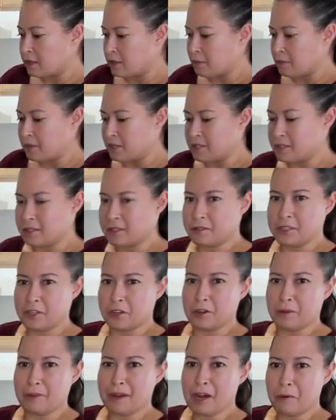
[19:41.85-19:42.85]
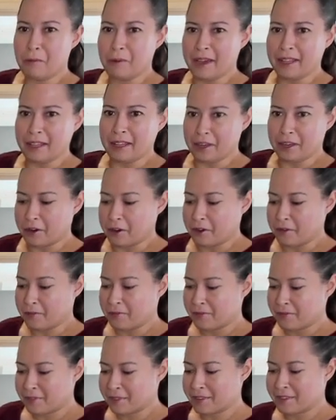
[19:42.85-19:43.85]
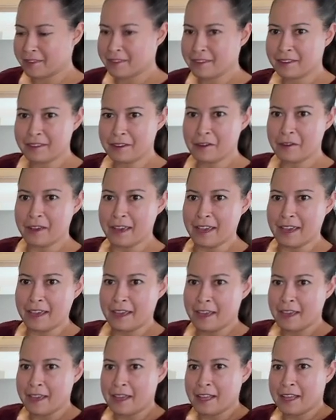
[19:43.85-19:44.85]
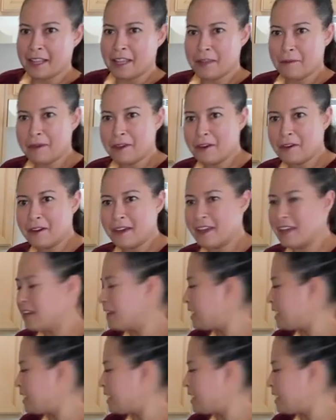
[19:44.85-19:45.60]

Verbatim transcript: pieces is here, but I'll wait later. Okay, let me go ahead